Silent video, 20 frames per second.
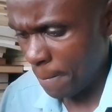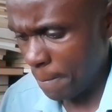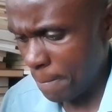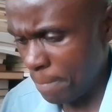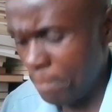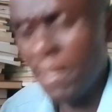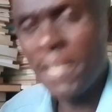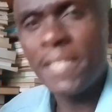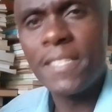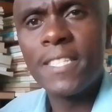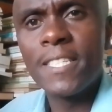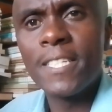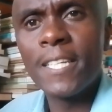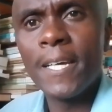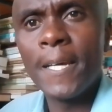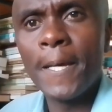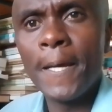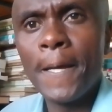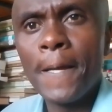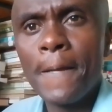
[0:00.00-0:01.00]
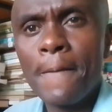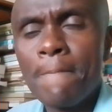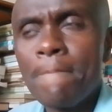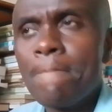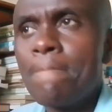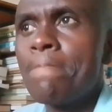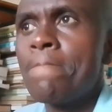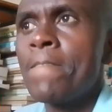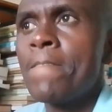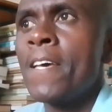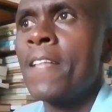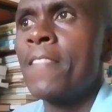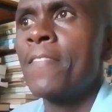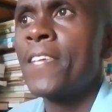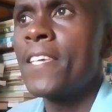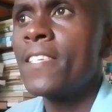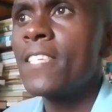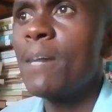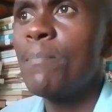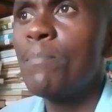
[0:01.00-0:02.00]
But this
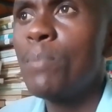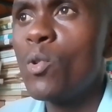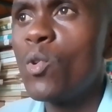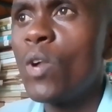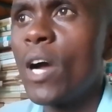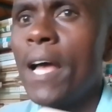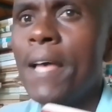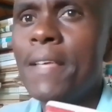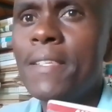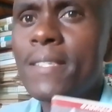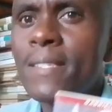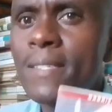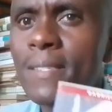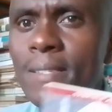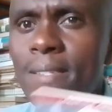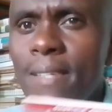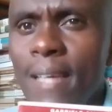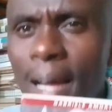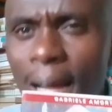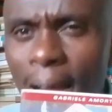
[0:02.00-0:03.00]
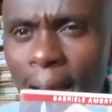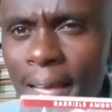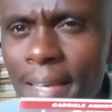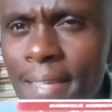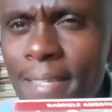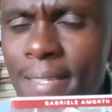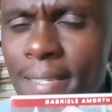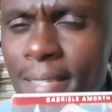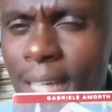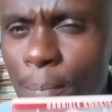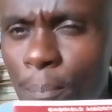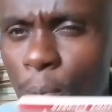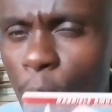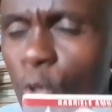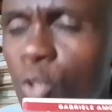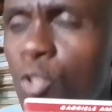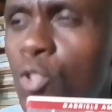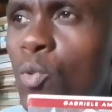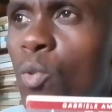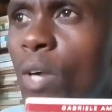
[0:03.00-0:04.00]
is a book I
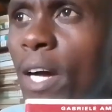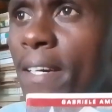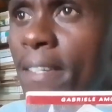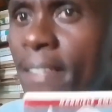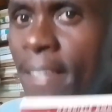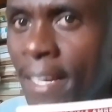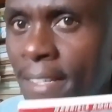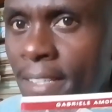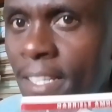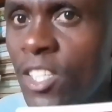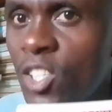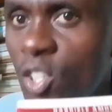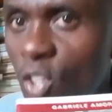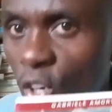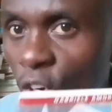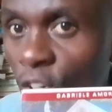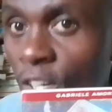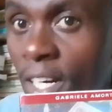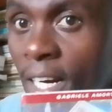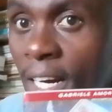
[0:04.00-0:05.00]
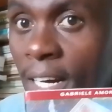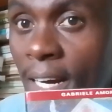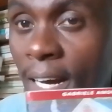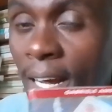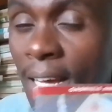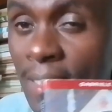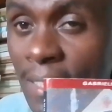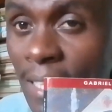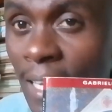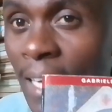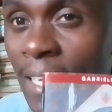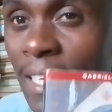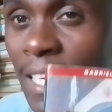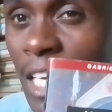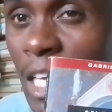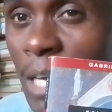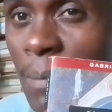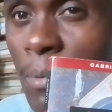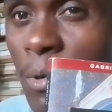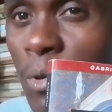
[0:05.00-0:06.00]
suppose you can get it online as an
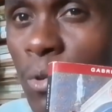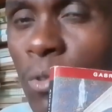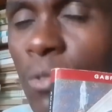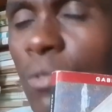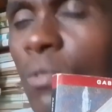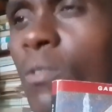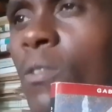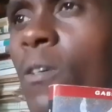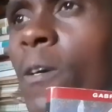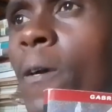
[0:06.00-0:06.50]
ebook.